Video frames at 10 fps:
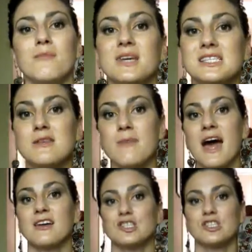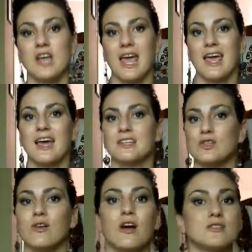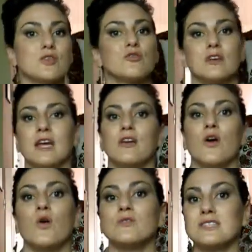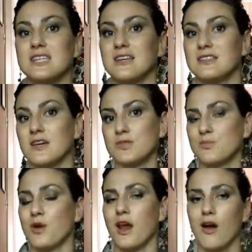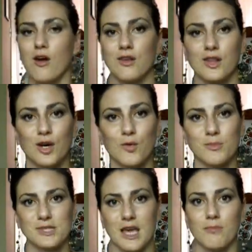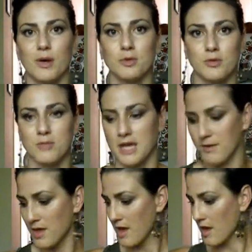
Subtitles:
mix and match, and you can also create your own scent of spray on their website, Bubble & Bee.